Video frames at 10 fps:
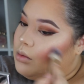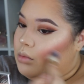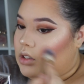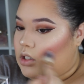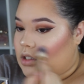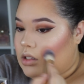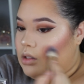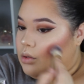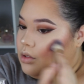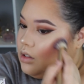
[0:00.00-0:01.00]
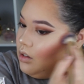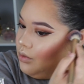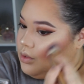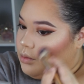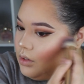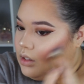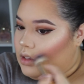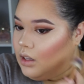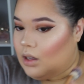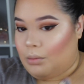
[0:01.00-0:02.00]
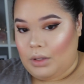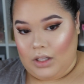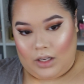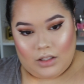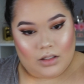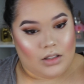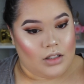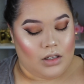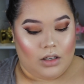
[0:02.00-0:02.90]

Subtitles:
but just loose enough to really like blend.